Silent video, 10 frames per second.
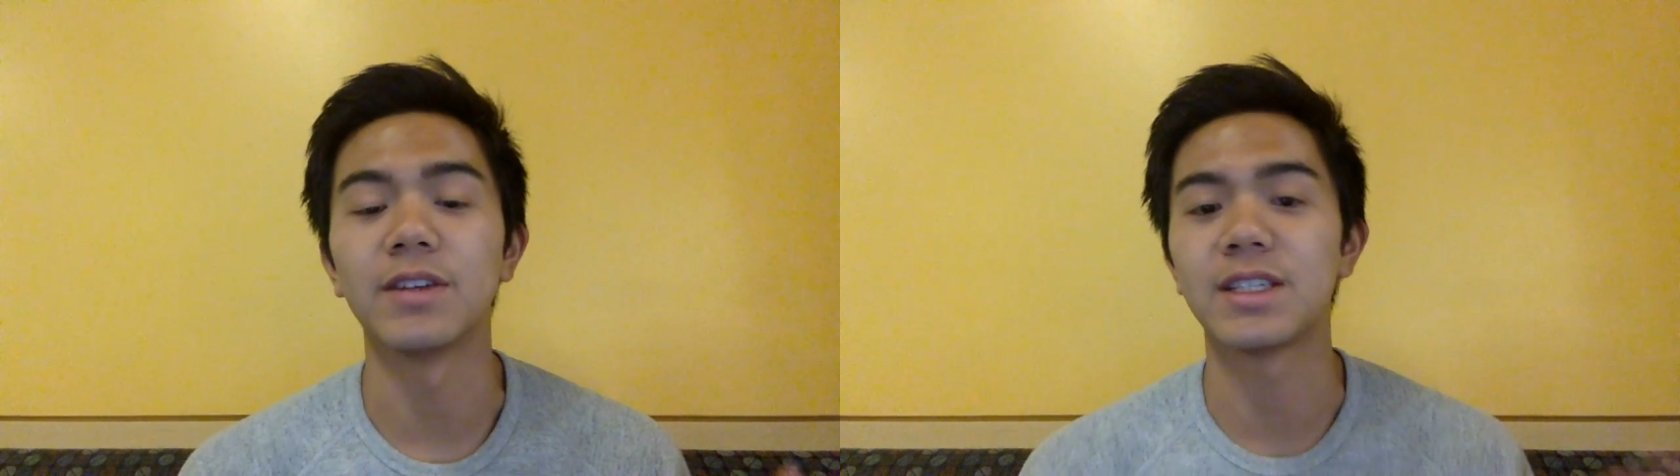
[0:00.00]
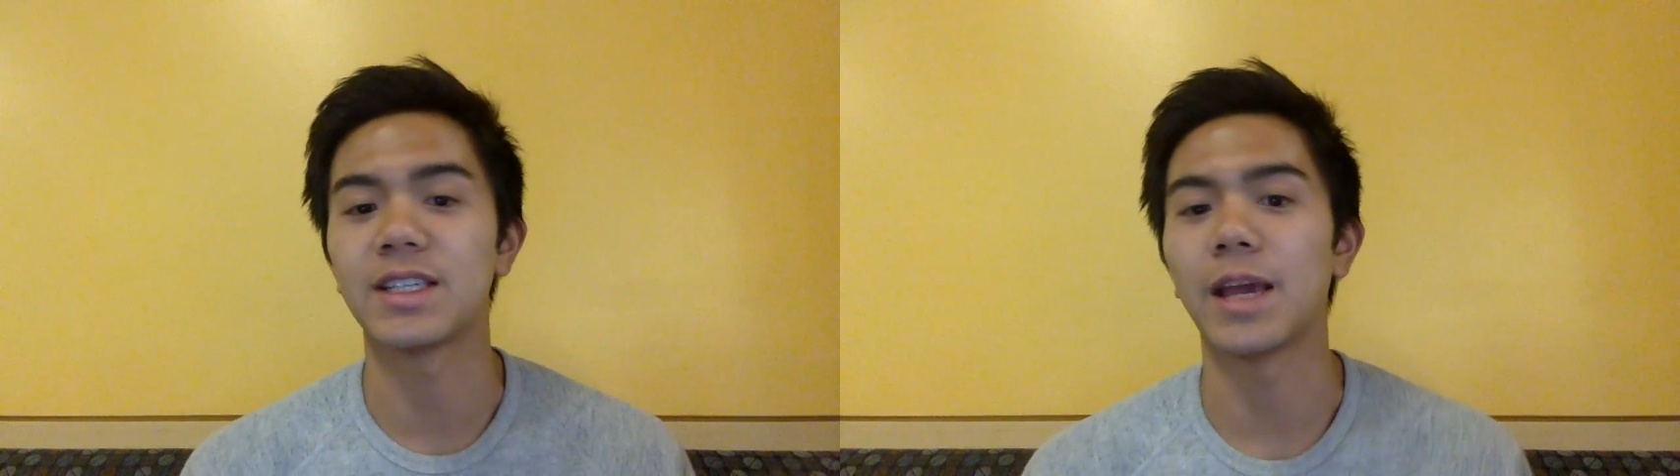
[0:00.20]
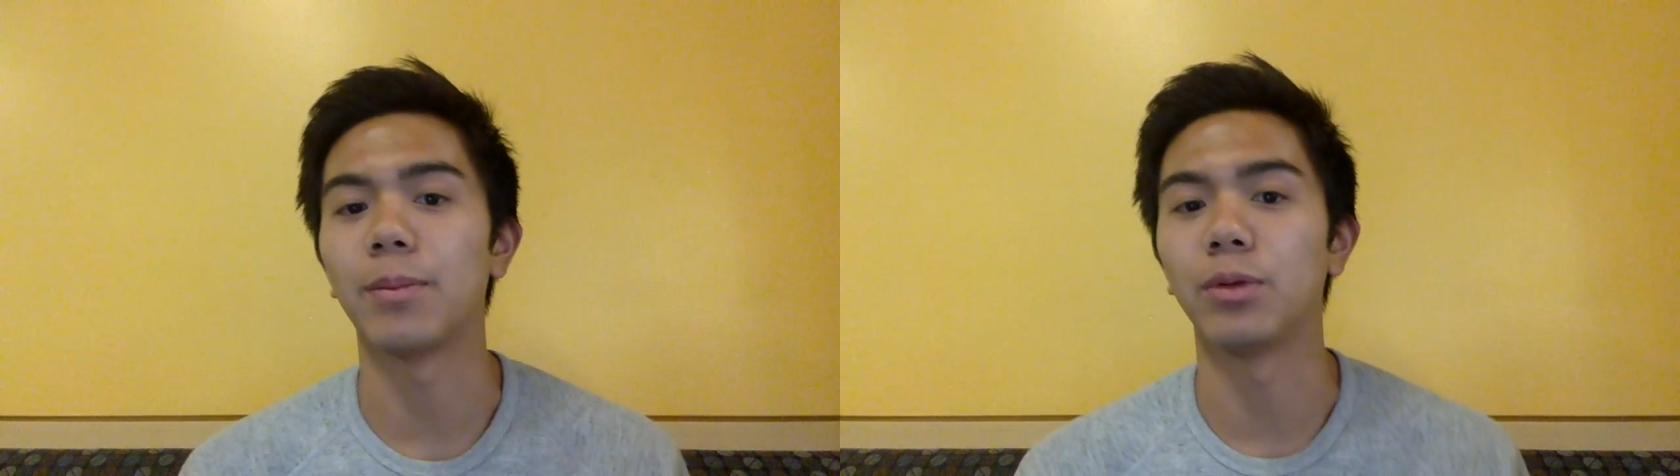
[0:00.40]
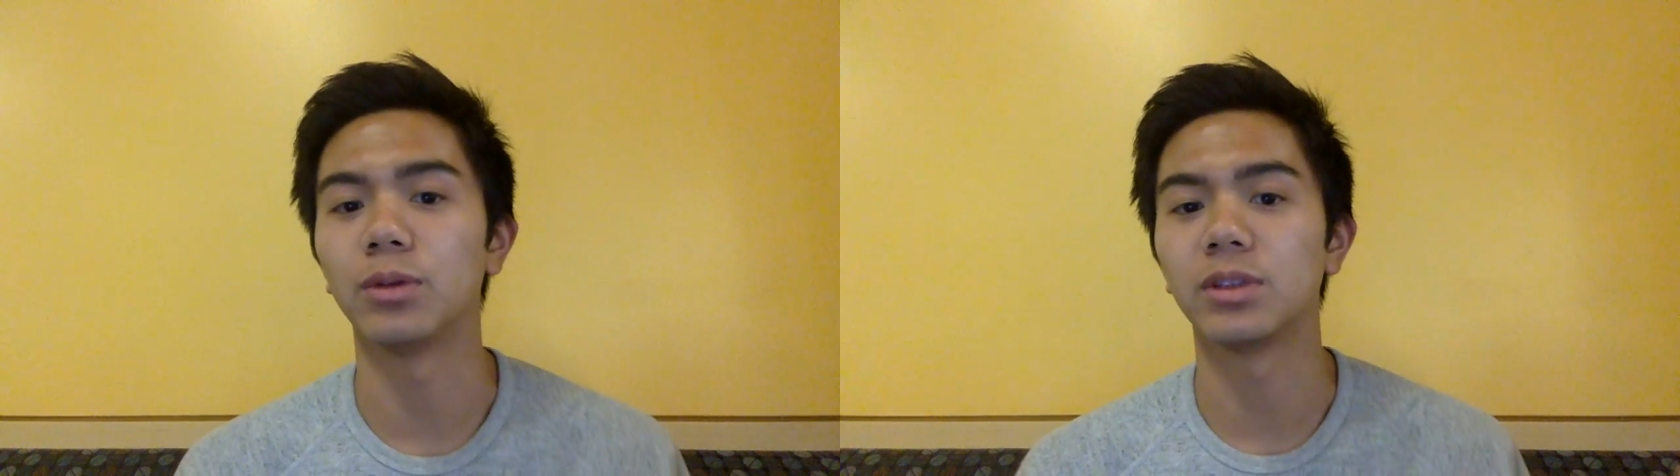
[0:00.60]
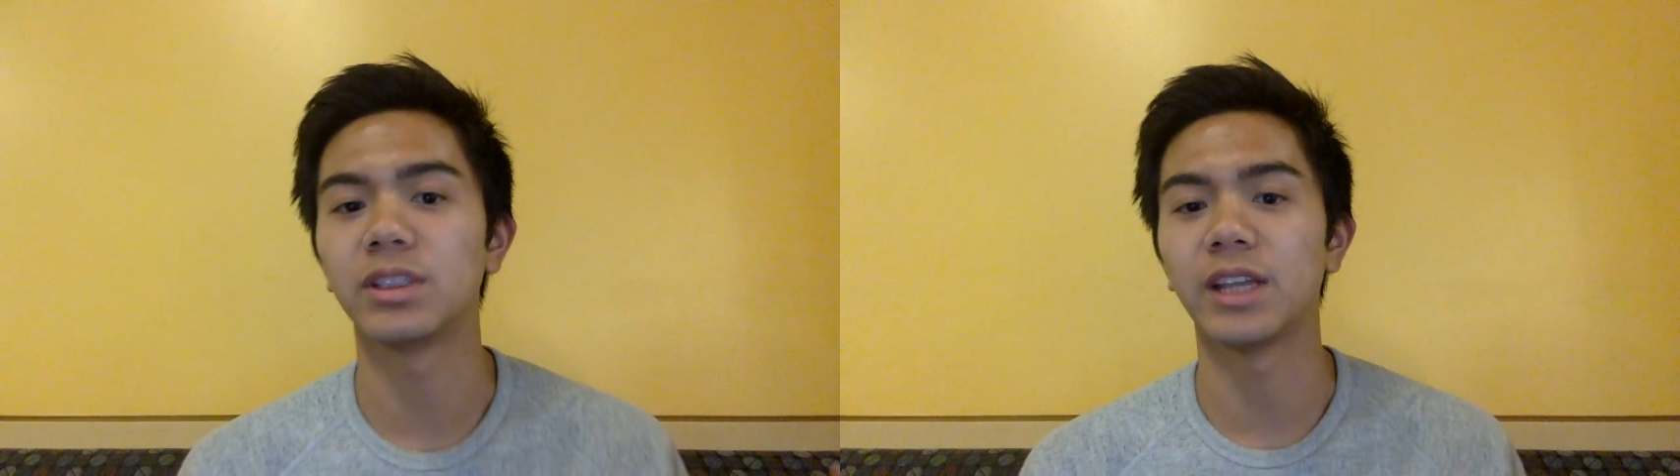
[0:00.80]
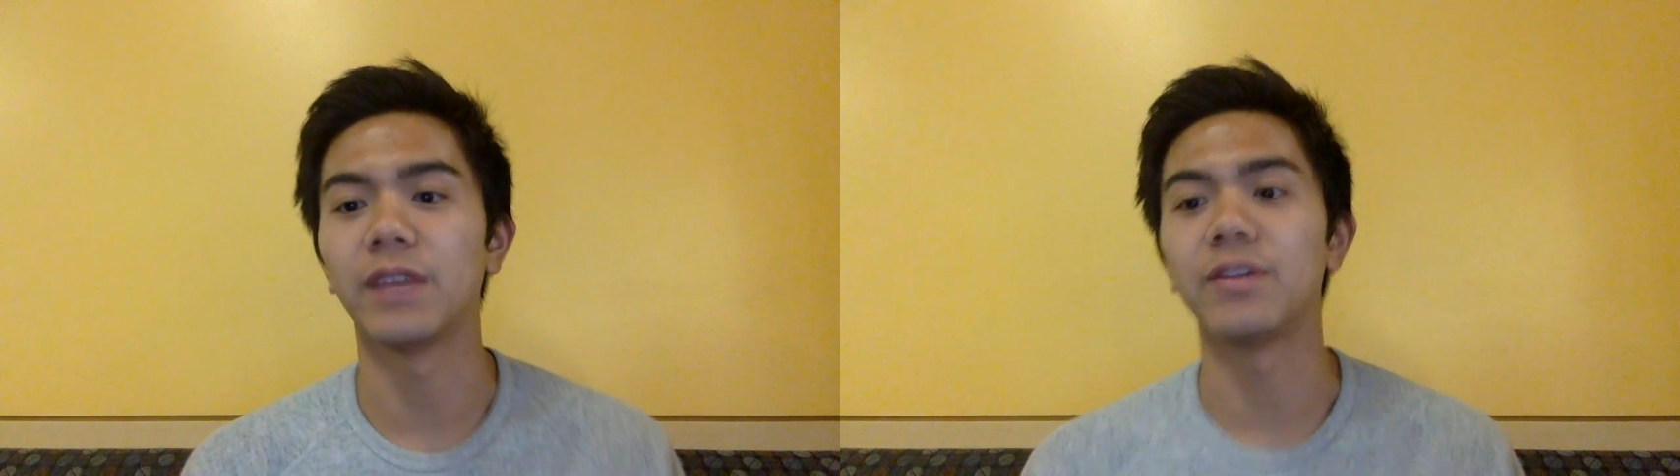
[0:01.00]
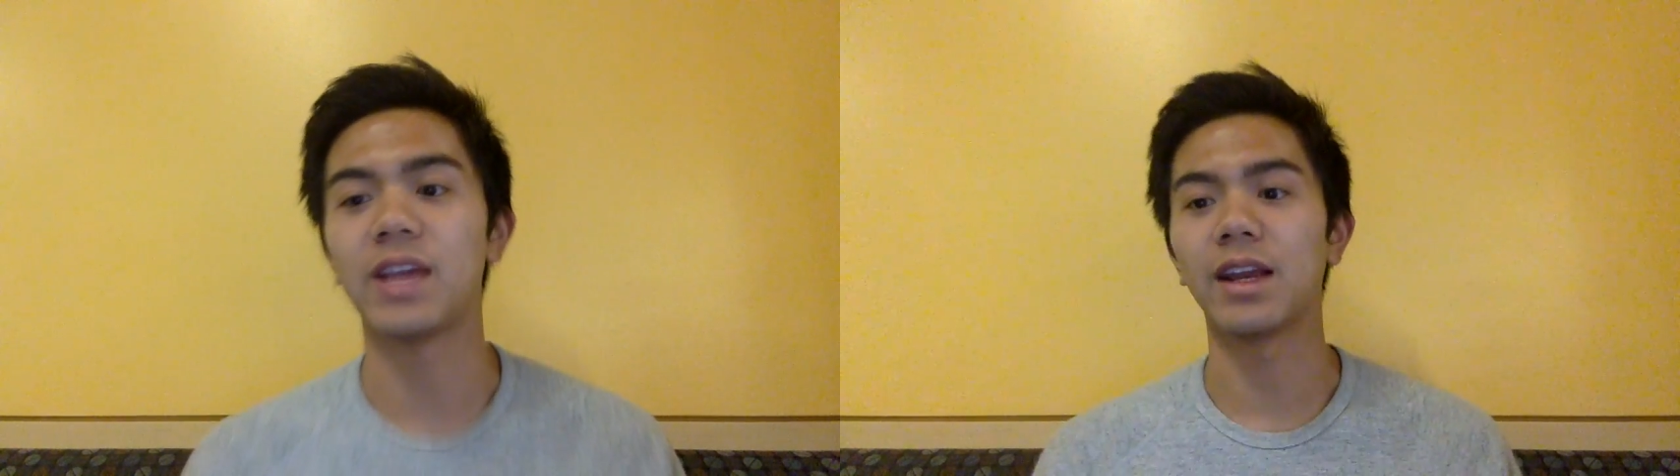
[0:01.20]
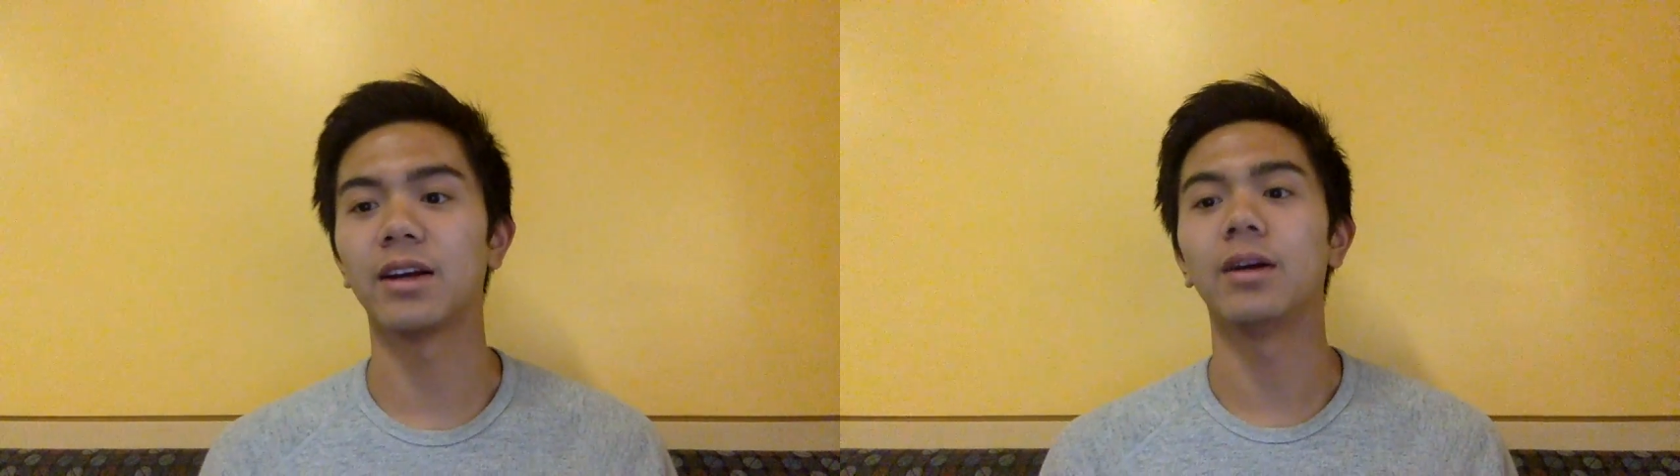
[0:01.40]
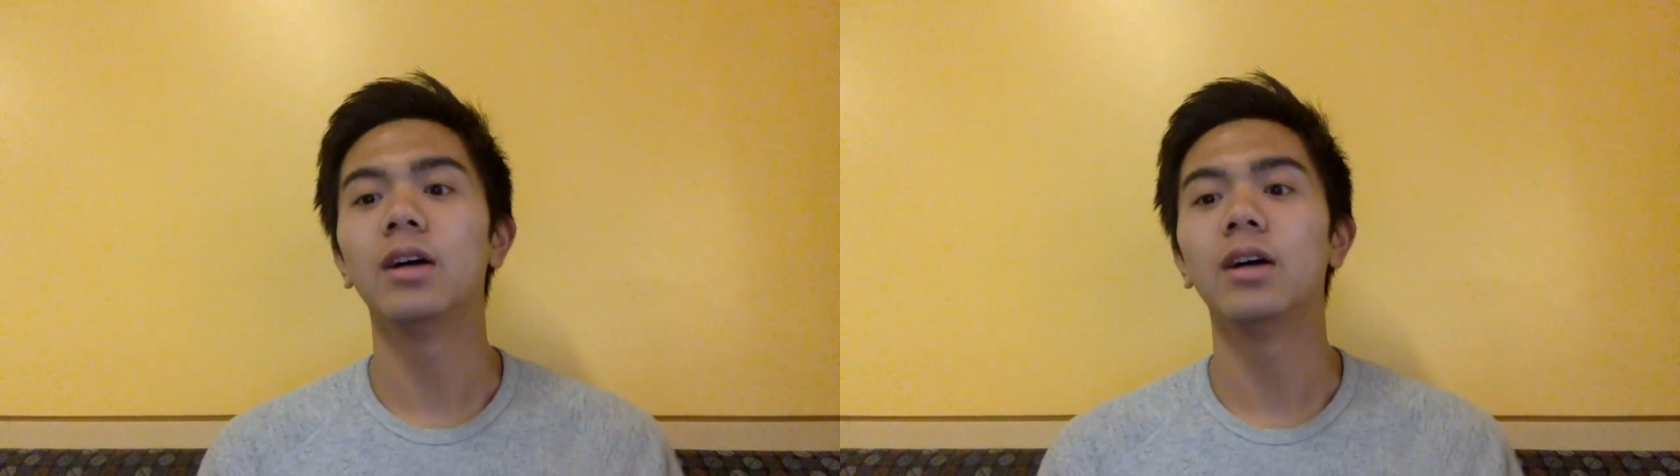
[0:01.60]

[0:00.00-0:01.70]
a sample set of data,